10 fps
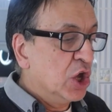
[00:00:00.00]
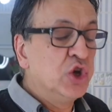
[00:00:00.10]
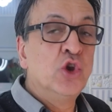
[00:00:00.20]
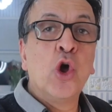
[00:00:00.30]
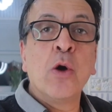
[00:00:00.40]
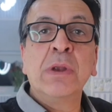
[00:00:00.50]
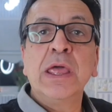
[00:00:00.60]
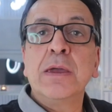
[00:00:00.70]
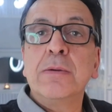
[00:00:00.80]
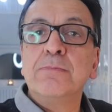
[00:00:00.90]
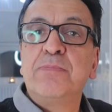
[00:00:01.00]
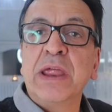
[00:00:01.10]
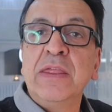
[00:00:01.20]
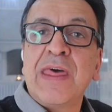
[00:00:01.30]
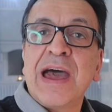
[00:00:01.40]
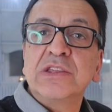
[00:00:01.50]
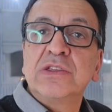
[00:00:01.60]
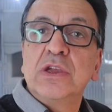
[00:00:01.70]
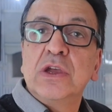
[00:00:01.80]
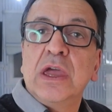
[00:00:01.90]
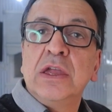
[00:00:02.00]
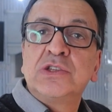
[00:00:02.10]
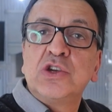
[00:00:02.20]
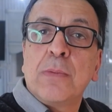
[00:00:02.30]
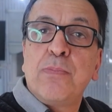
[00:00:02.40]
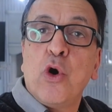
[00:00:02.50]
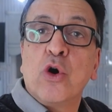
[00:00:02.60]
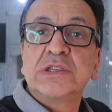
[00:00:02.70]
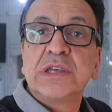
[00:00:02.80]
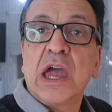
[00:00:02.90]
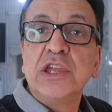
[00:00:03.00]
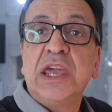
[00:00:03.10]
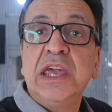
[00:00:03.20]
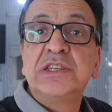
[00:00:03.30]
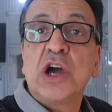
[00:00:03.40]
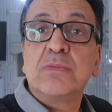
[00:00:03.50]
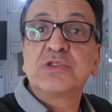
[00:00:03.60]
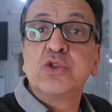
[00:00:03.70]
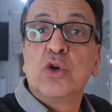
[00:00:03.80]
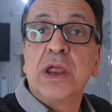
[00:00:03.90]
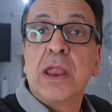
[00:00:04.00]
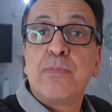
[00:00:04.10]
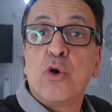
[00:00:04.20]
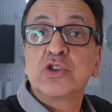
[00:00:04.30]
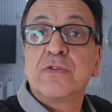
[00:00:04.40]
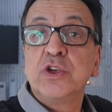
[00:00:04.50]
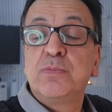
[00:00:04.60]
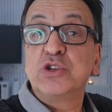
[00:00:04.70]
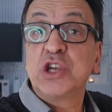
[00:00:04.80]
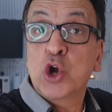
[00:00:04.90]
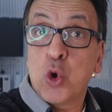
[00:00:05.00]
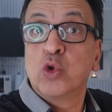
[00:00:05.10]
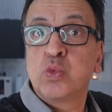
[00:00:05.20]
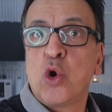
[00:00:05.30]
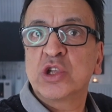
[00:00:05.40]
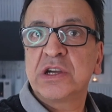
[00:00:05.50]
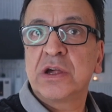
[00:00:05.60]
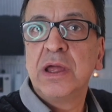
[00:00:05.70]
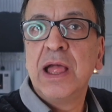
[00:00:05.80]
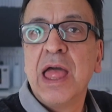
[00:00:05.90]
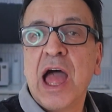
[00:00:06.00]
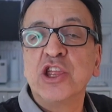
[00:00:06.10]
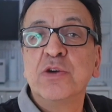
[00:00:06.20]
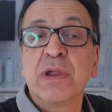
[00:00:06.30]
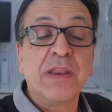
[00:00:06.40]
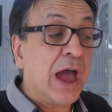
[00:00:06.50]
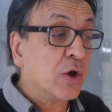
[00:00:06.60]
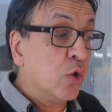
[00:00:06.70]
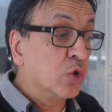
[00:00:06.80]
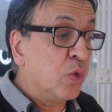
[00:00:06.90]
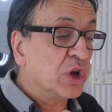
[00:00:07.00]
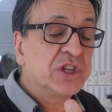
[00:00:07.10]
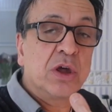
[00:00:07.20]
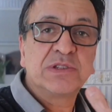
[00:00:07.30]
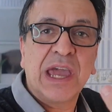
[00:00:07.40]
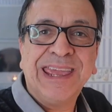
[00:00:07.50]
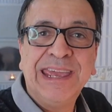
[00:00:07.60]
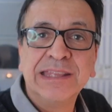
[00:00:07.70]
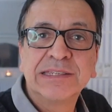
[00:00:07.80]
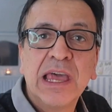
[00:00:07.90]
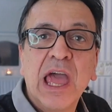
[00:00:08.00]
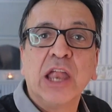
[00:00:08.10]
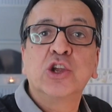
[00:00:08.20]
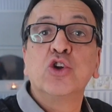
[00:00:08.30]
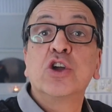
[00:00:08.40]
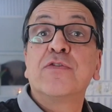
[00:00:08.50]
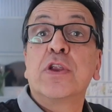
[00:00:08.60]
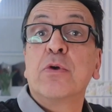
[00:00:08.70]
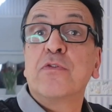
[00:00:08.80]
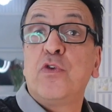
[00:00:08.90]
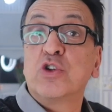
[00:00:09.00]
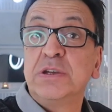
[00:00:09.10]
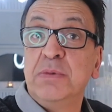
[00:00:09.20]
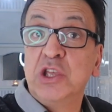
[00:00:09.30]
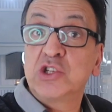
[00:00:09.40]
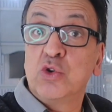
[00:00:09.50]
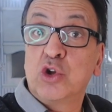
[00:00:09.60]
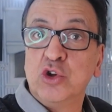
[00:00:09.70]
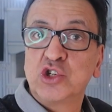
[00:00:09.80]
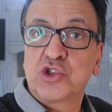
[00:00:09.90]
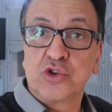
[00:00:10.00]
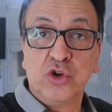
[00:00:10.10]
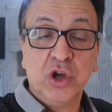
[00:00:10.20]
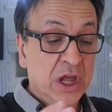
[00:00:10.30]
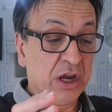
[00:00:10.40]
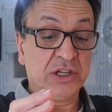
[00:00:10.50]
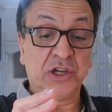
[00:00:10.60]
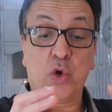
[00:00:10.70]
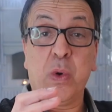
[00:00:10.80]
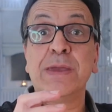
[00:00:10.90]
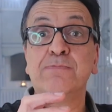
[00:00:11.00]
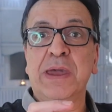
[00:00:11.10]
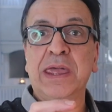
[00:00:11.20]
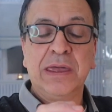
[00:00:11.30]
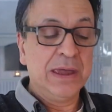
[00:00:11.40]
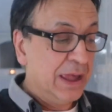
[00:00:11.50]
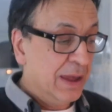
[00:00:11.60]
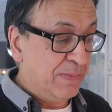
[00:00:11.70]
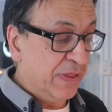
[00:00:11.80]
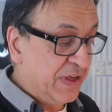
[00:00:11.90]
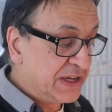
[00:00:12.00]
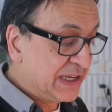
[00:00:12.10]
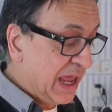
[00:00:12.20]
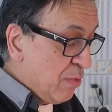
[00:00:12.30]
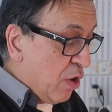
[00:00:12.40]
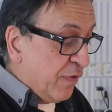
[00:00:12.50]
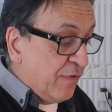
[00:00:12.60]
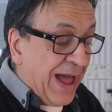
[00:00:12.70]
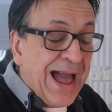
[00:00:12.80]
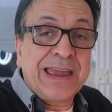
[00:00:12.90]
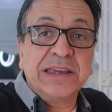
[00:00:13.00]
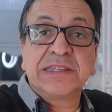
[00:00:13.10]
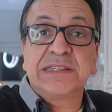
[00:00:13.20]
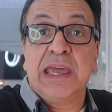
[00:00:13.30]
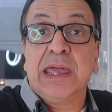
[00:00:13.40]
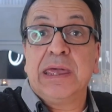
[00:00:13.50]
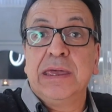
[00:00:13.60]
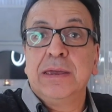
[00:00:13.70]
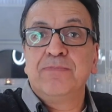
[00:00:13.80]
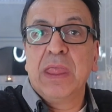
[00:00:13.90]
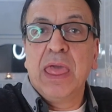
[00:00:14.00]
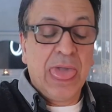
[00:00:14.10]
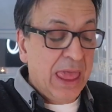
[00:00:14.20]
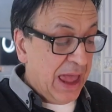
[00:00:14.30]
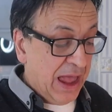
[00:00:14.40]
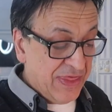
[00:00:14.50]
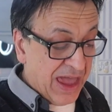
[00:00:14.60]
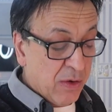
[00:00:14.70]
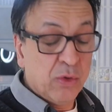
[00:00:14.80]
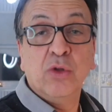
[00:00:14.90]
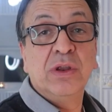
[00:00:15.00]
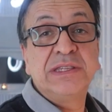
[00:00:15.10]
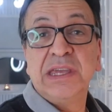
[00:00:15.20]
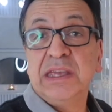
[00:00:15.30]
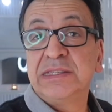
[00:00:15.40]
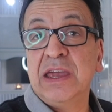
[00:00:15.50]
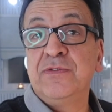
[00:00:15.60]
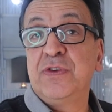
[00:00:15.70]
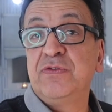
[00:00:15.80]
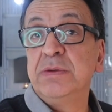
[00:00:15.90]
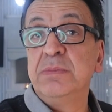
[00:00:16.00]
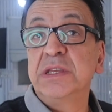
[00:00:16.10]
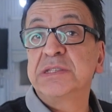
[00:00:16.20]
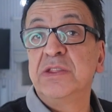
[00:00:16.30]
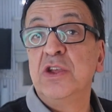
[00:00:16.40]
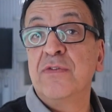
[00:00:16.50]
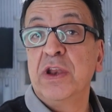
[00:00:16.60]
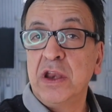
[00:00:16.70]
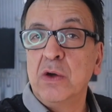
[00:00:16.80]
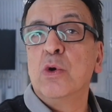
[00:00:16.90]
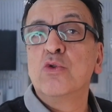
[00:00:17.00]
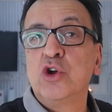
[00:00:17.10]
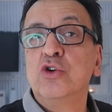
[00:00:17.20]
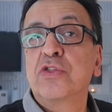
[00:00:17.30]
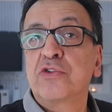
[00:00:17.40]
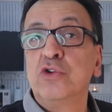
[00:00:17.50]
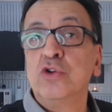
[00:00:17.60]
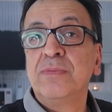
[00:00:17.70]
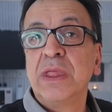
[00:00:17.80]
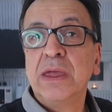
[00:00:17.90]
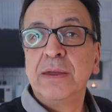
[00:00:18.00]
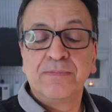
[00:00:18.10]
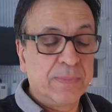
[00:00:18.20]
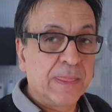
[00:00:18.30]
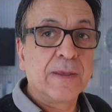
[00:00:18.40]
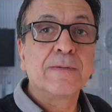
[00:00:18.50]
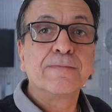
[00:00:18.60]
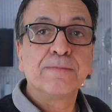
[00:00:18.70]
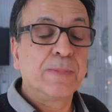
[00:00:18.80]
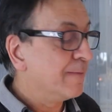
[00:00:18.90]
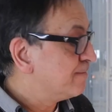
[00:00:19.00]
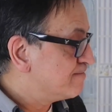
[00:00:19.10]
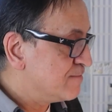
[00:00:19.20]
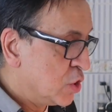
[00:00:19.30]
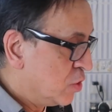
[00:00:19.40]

you normally bring that into a pot and you heat it up slowly in a pot. You put it in cold water and you bring that cold water up to a heat and cook it for about forty minutes so it cooks through because they're quite big. Right. But this came off of a haggis stick. Right. And that will only take ten to fifteen minutes in the oven and it will cook through. Right, so you don't need to boil no,